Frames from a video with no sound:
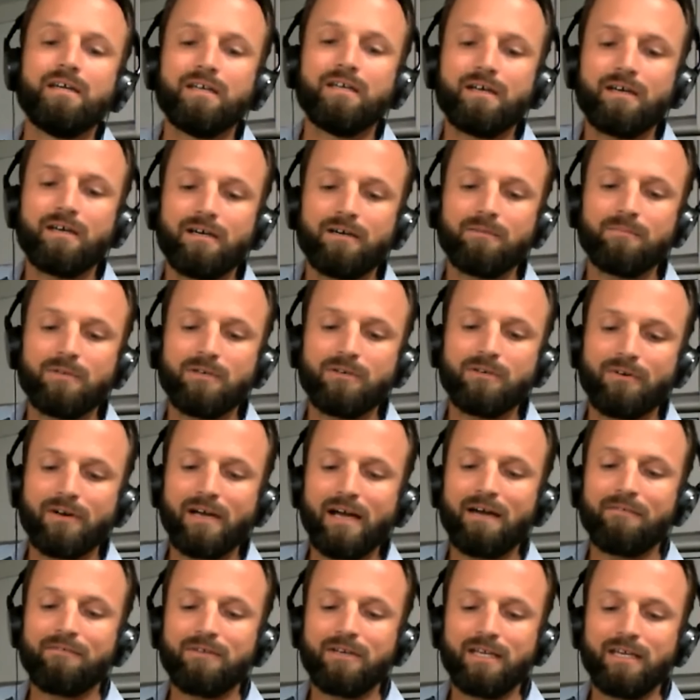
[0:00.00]
um, you don't
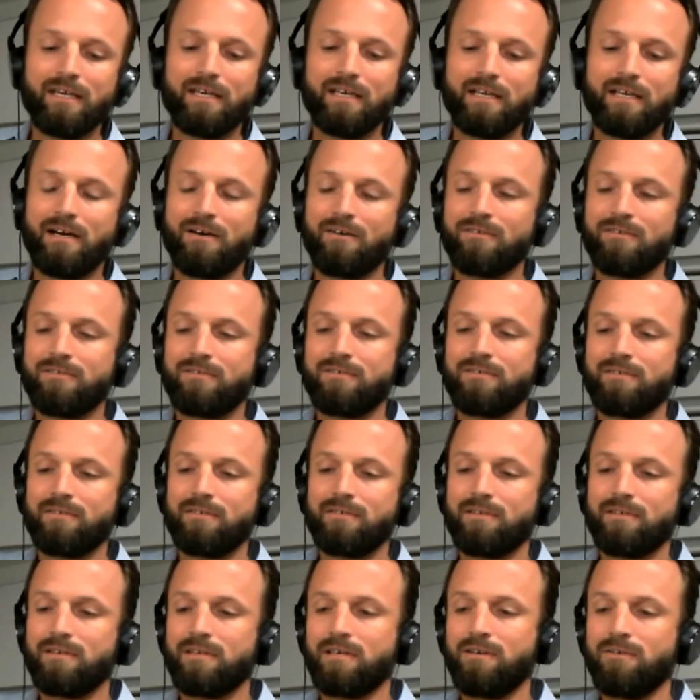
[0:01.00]
have any in-house,
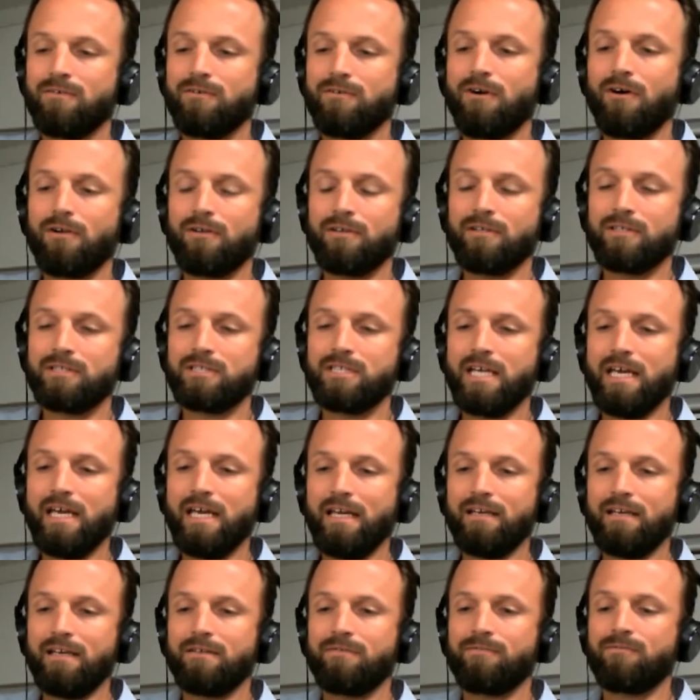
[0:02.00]
you know, knowledge
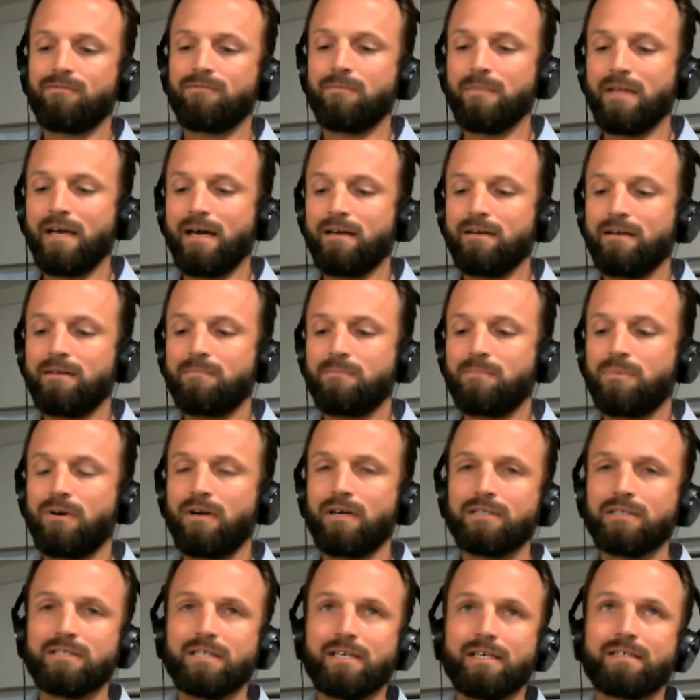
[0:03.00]
gained from that
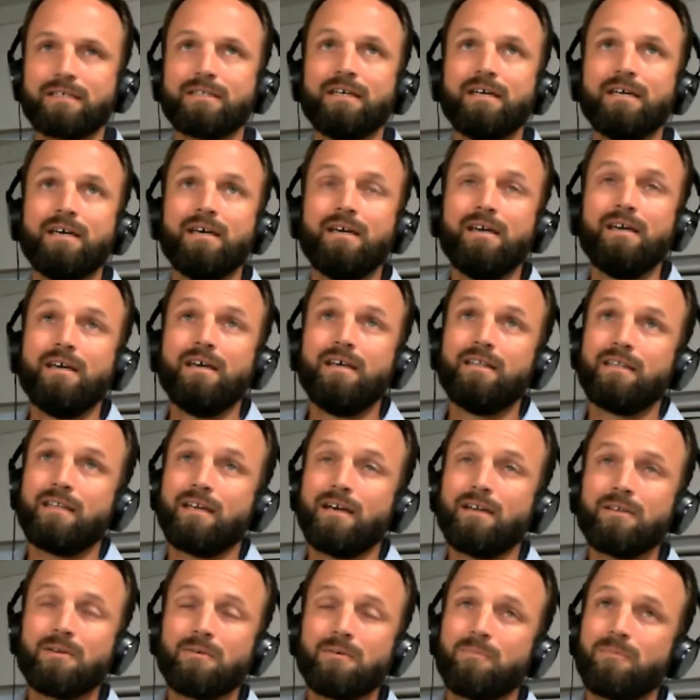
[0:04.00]
project the
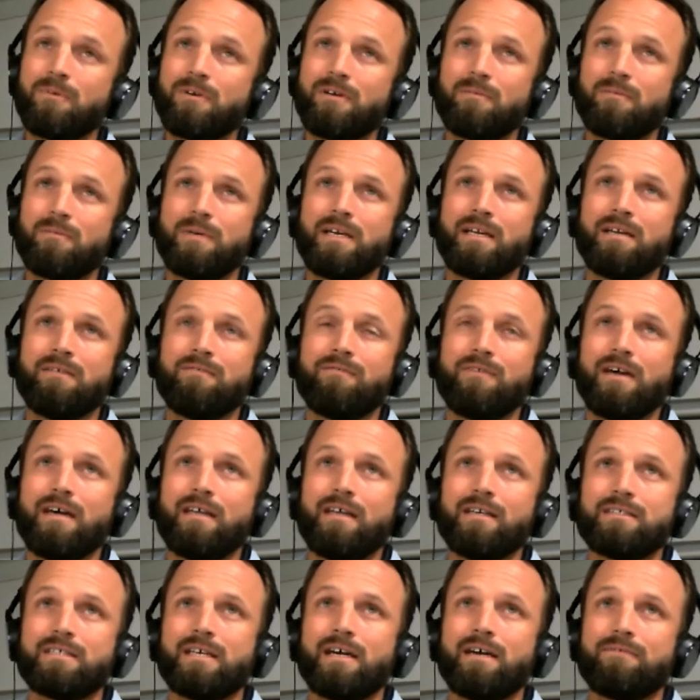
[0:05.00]
other real big
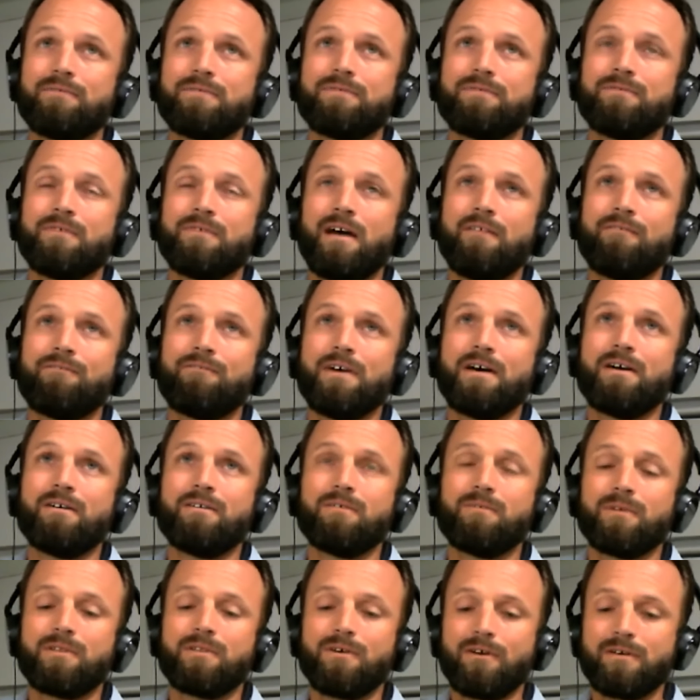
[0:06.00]
advantage I've I've
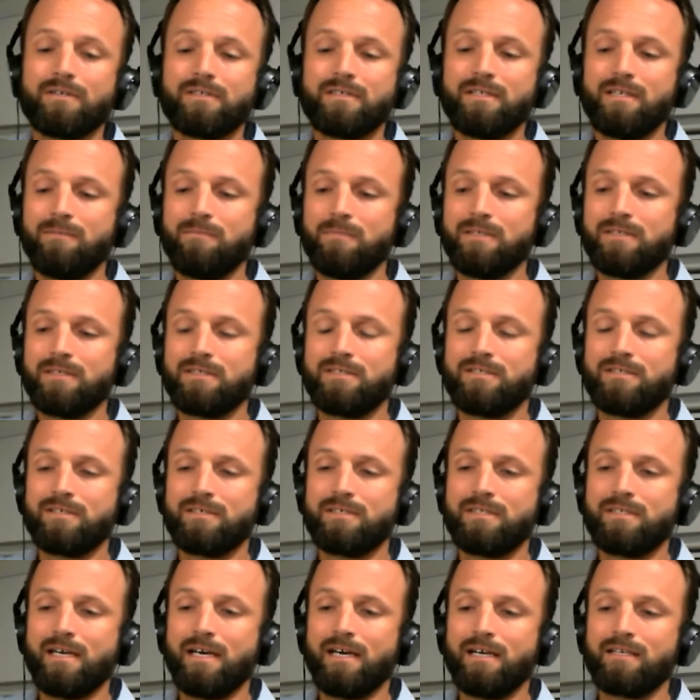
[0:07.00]
found with our team is
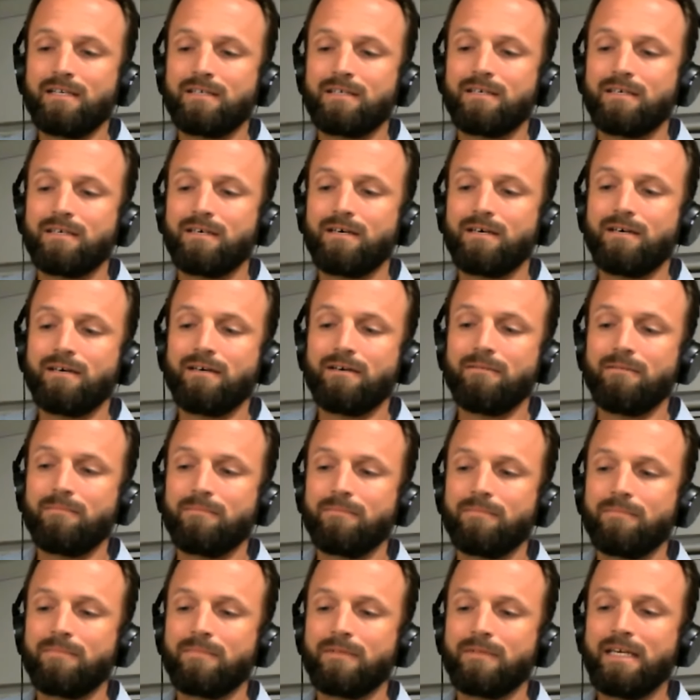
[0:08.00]
just that
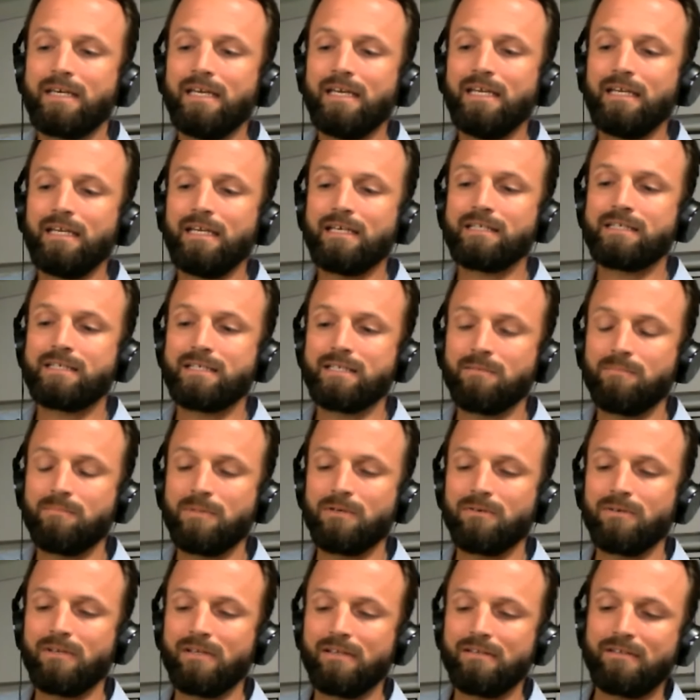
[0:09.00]
um, getting into the
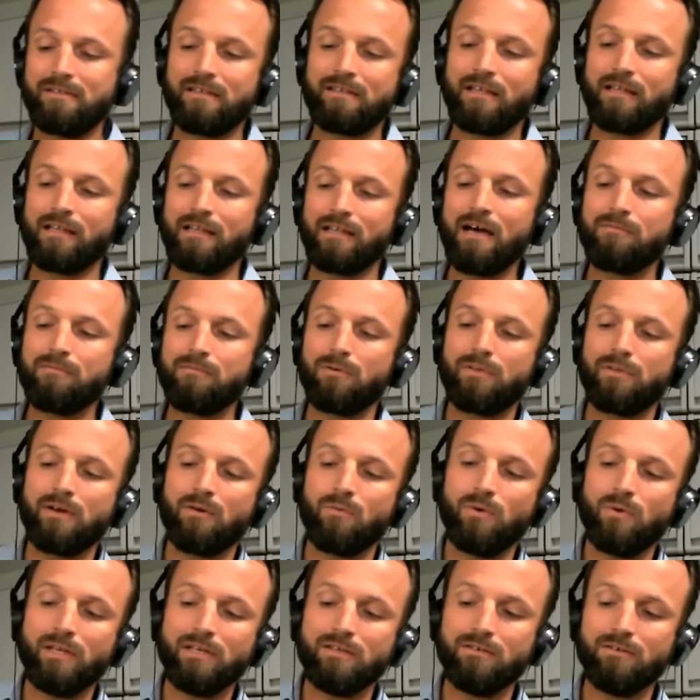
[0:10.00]
buildings at the level
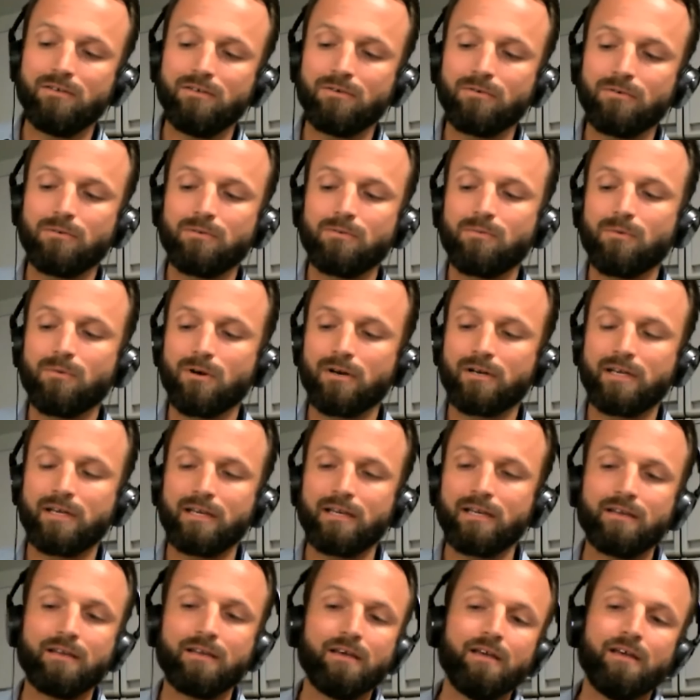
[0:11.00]
that we do,
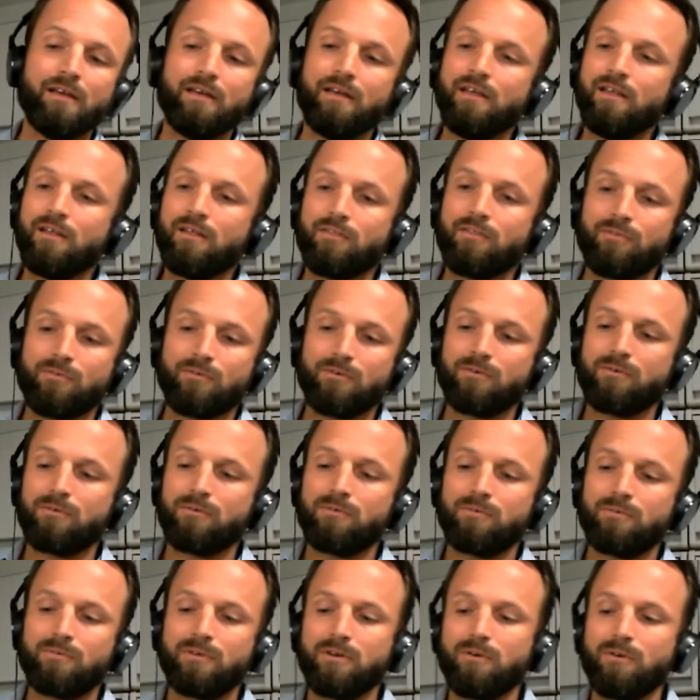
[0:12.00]
working
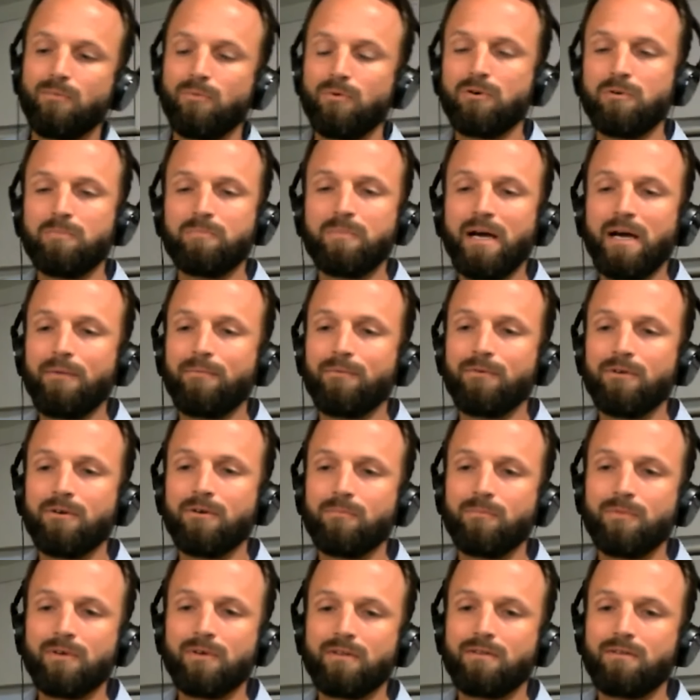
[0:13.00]
through you know room by
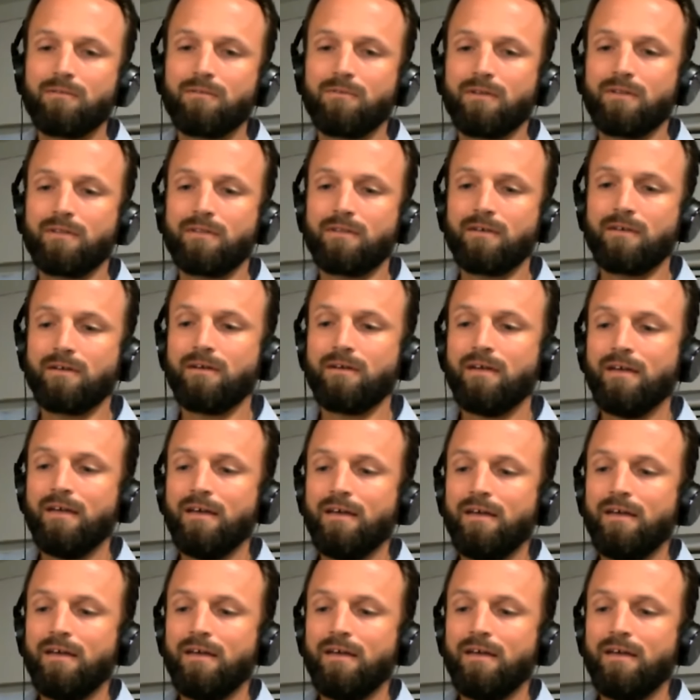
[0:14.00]
room with with the